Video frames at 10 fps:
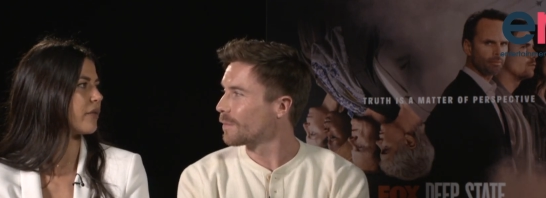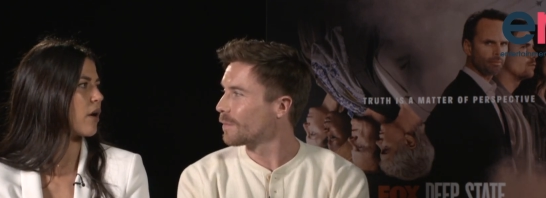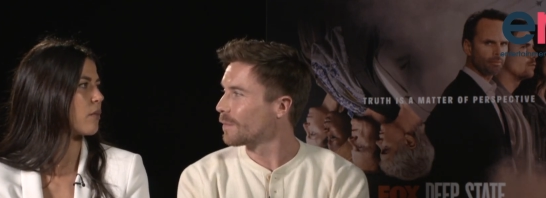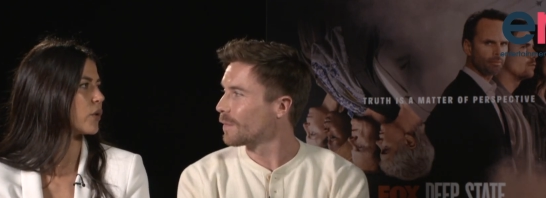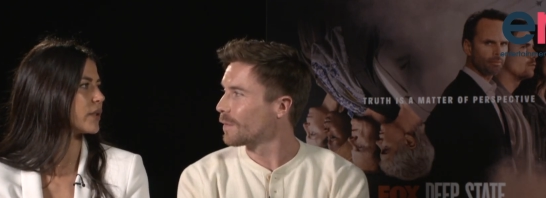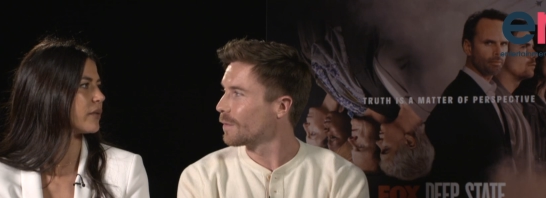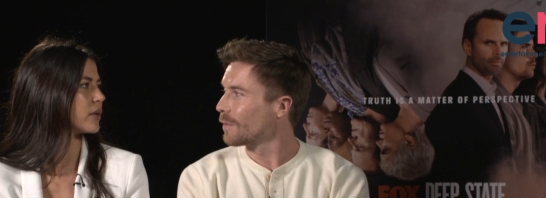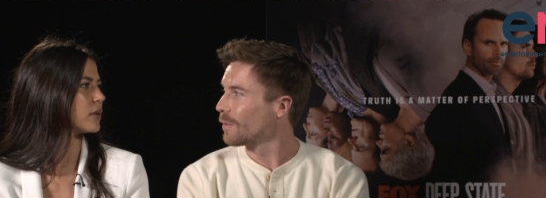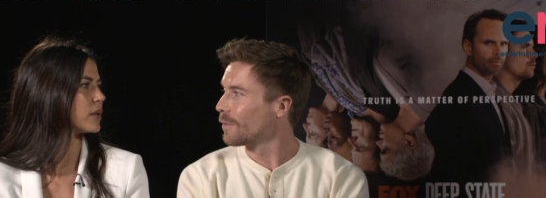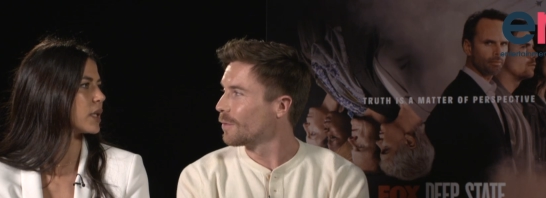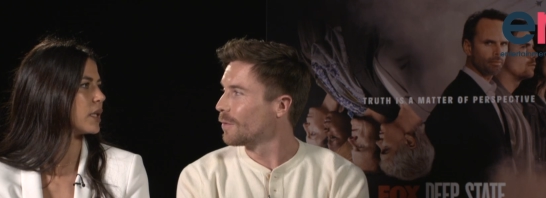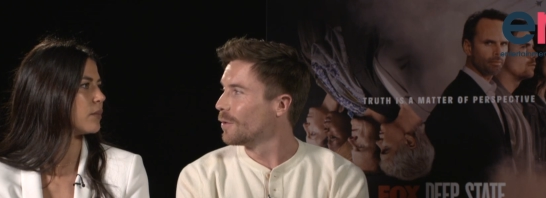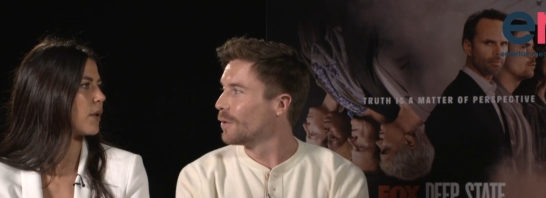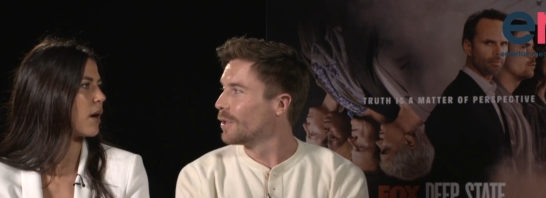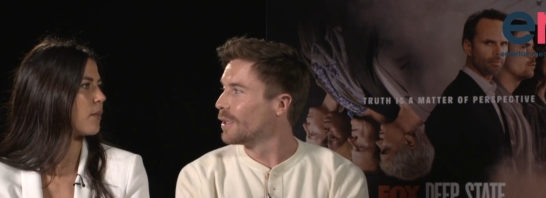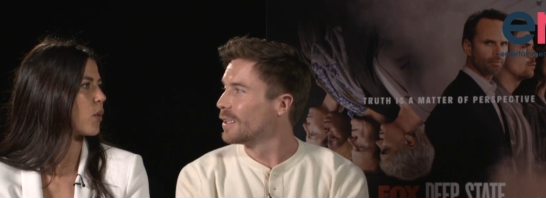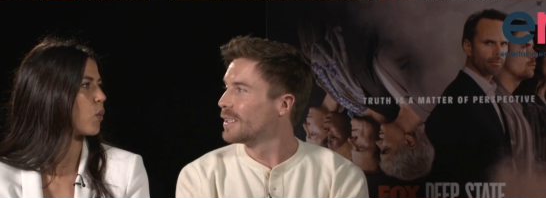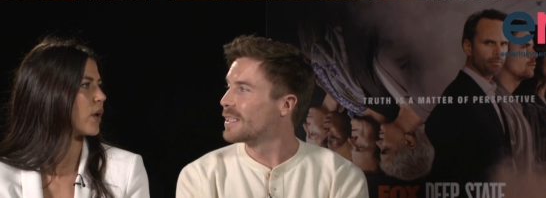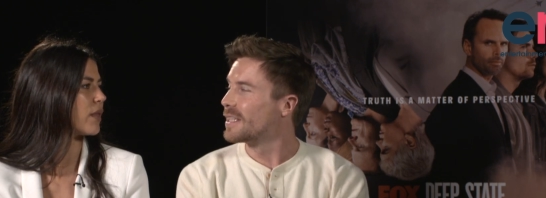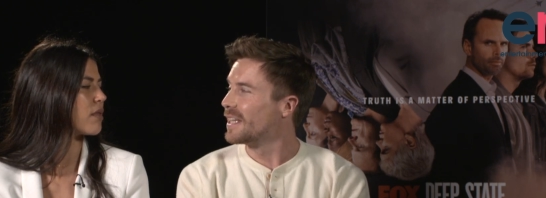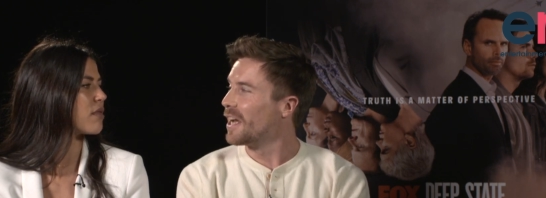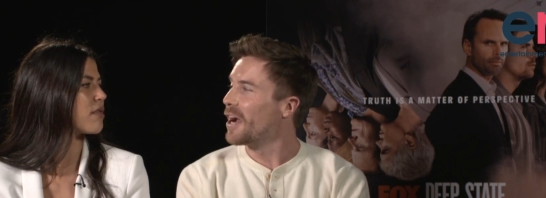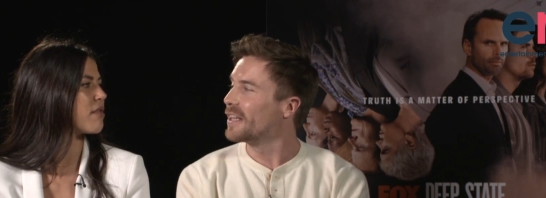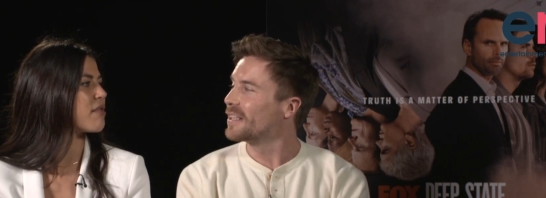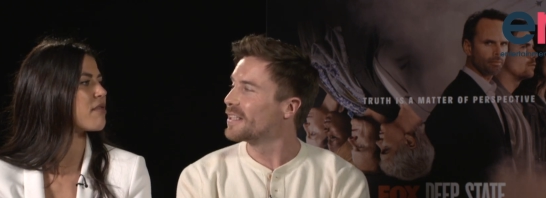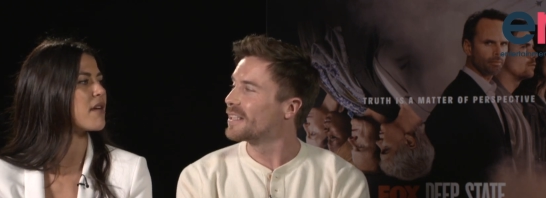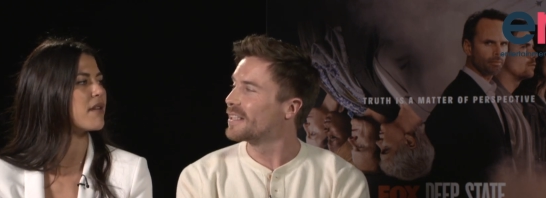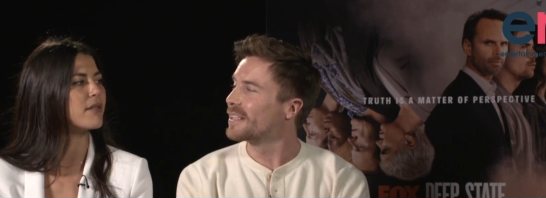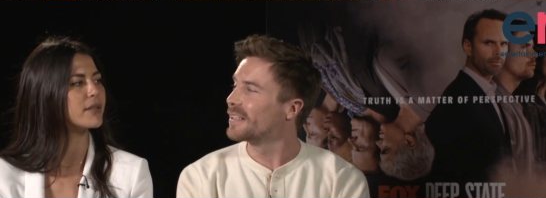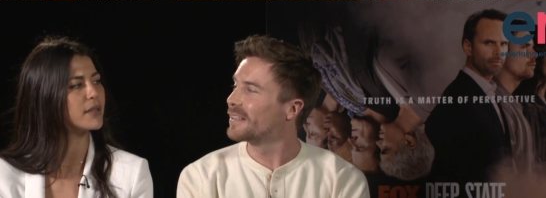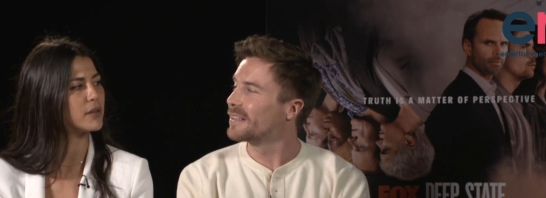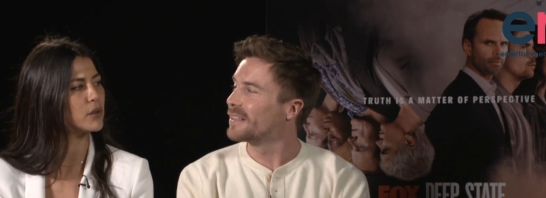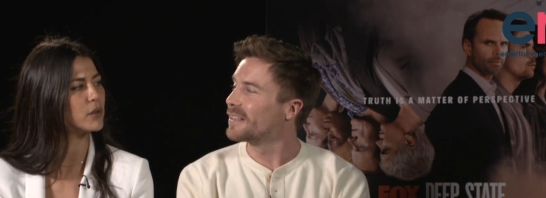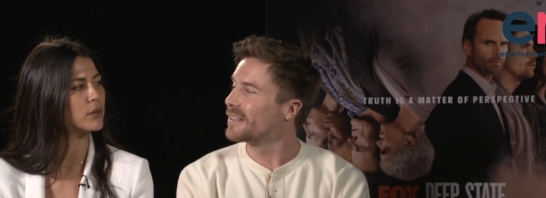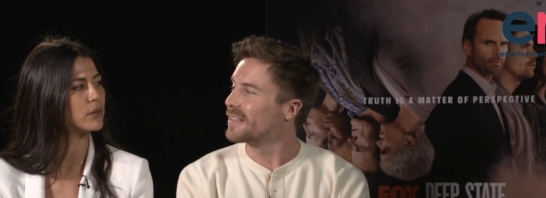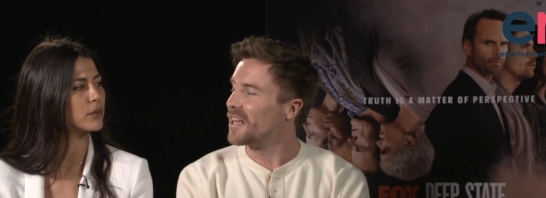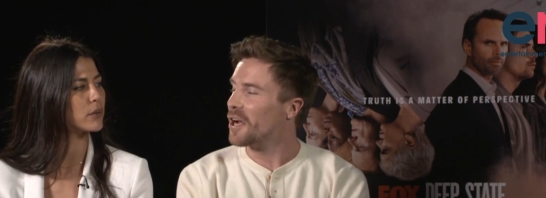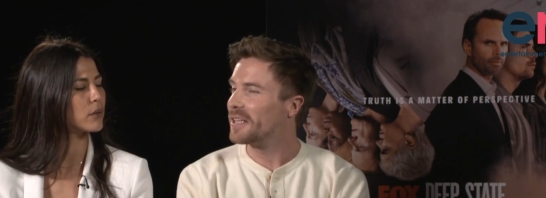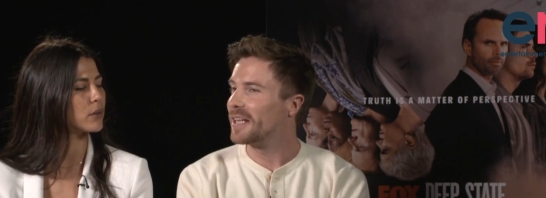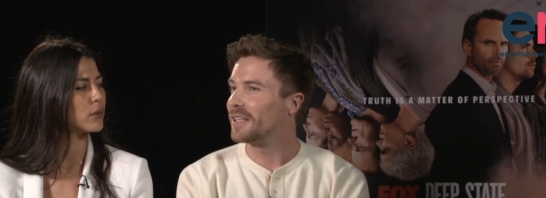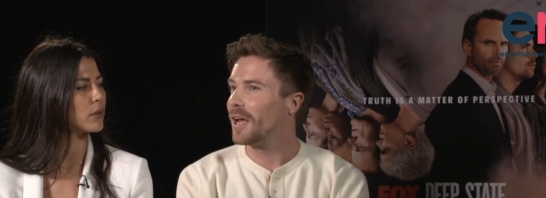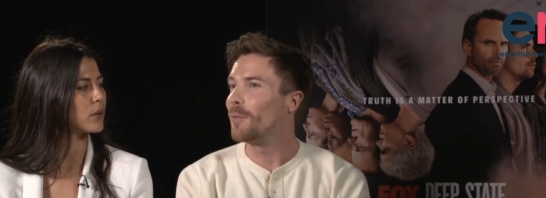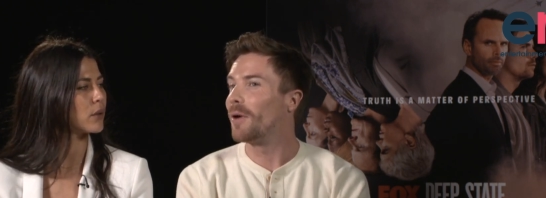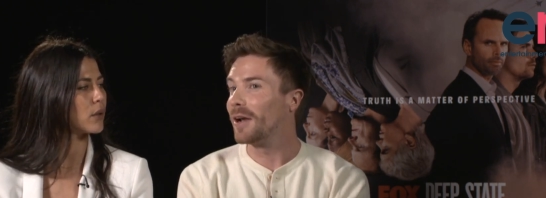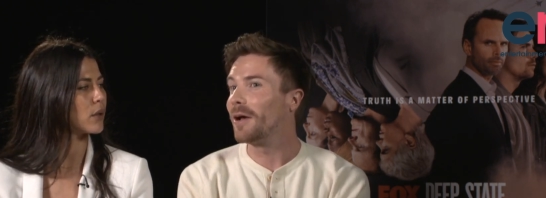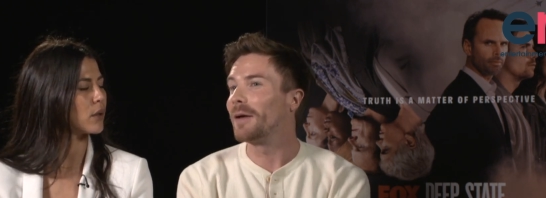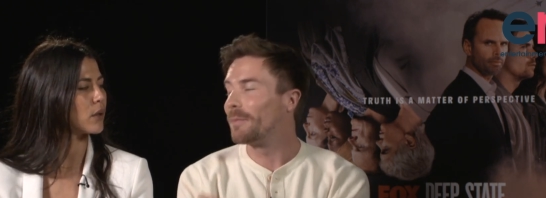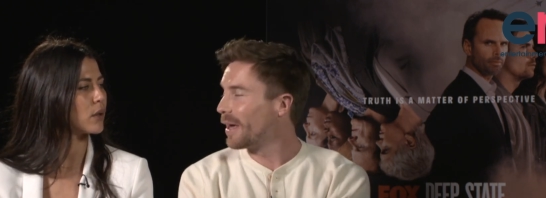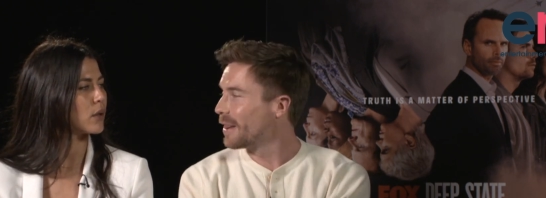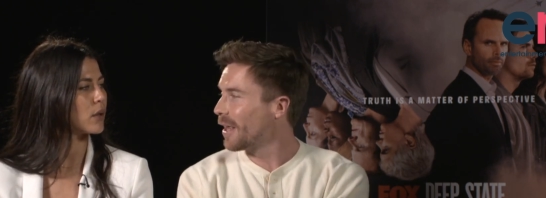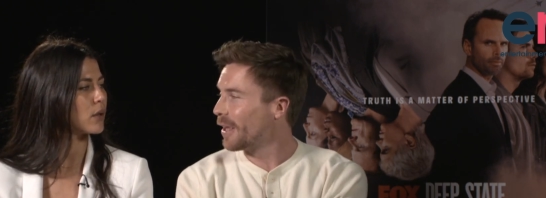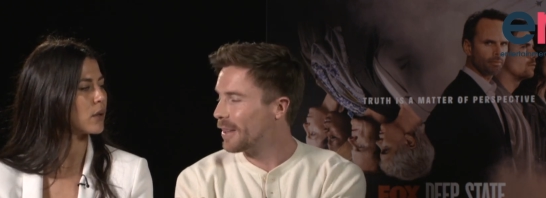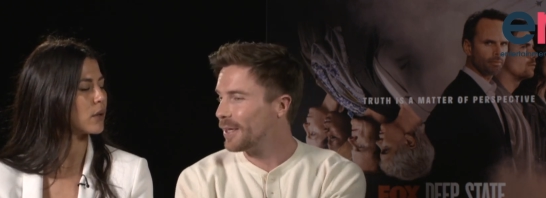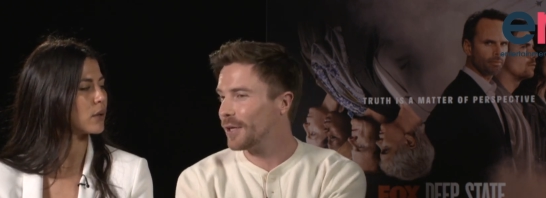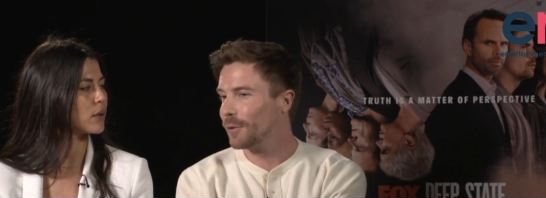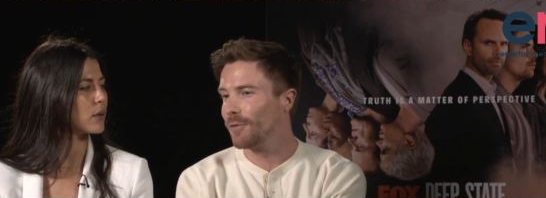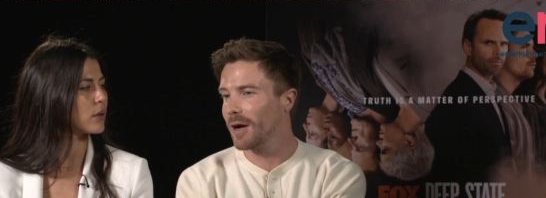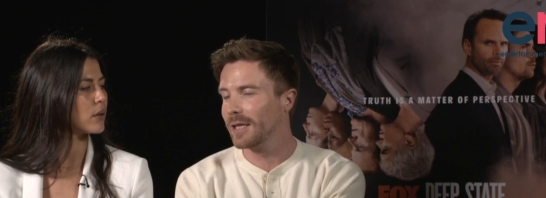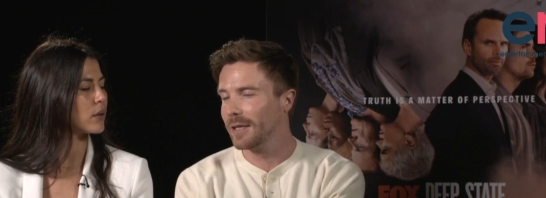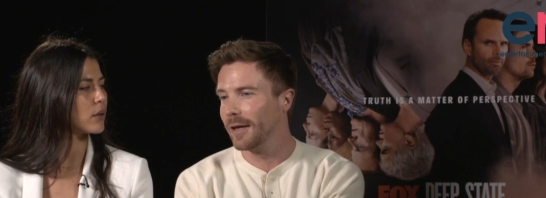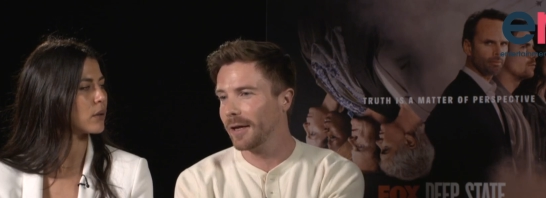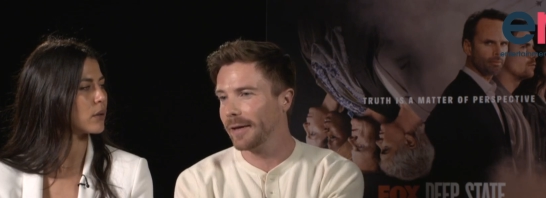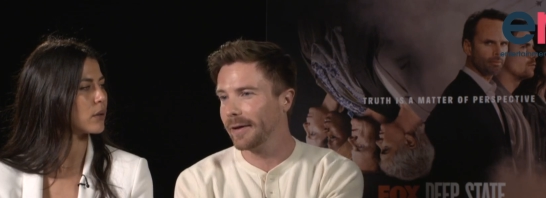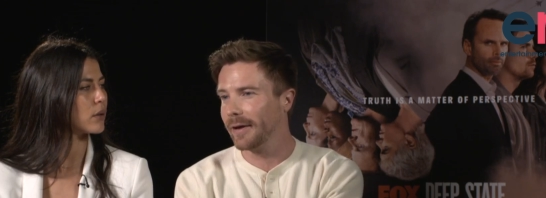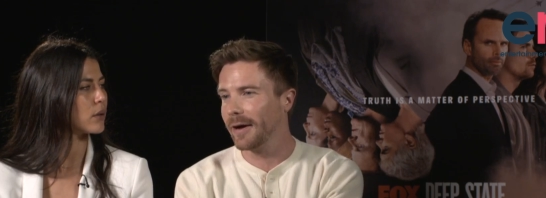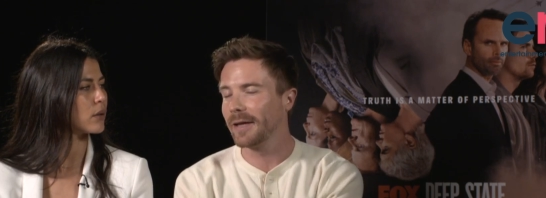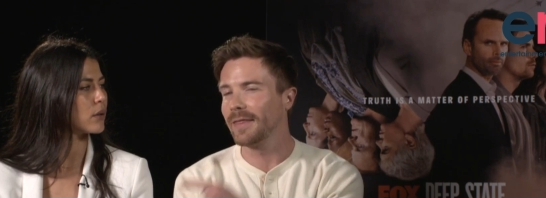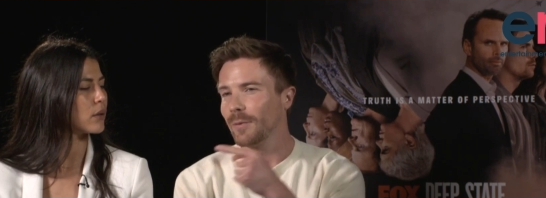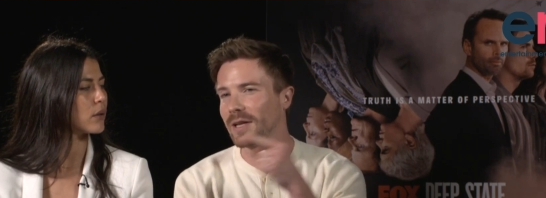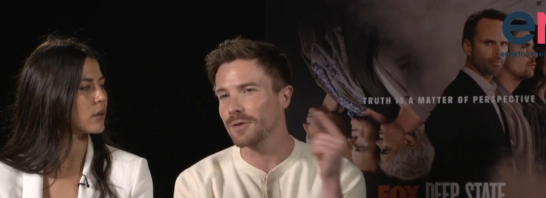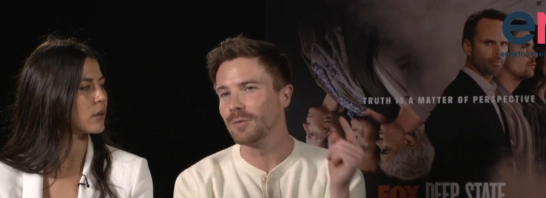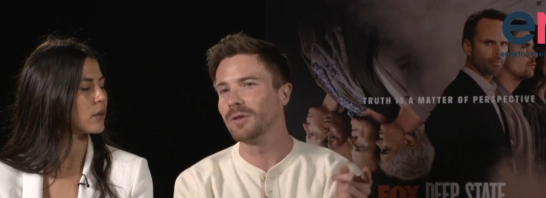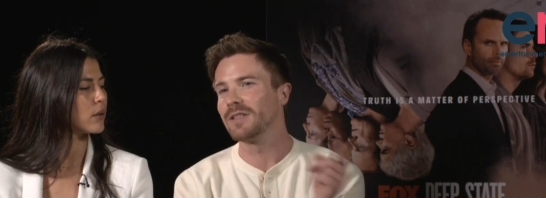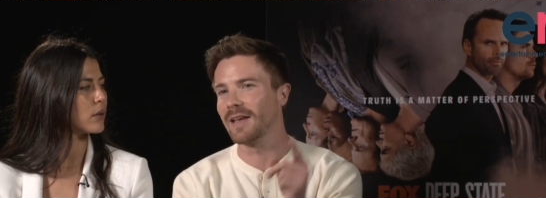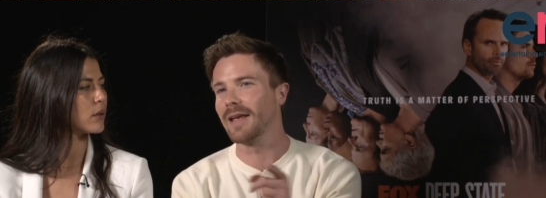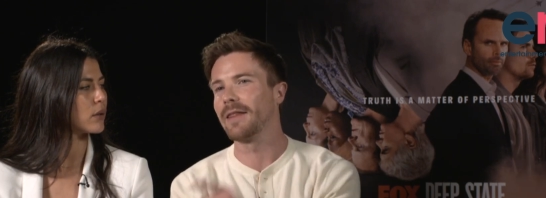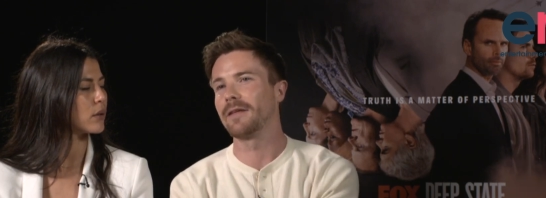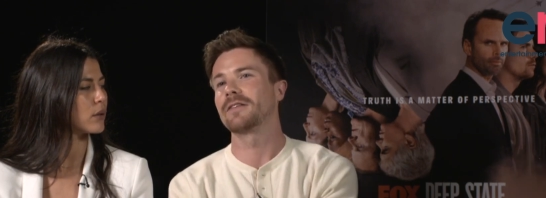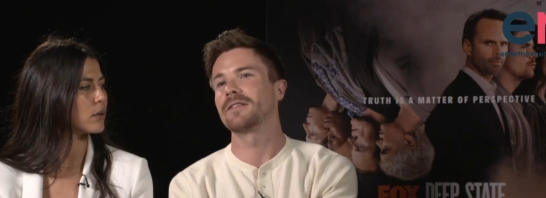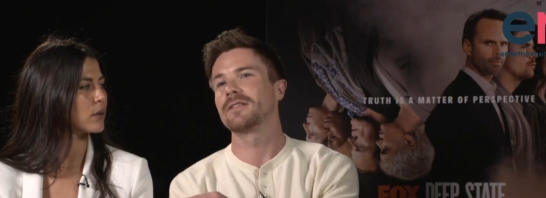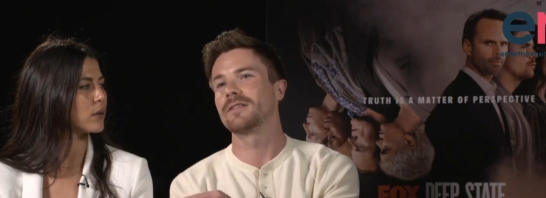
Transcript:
Speaker 1: far more difficult to keep up with see, I, than season two.
Speaker 2: See, I didn't, and I, I, th- I think you're right in that. I think when it's all put together,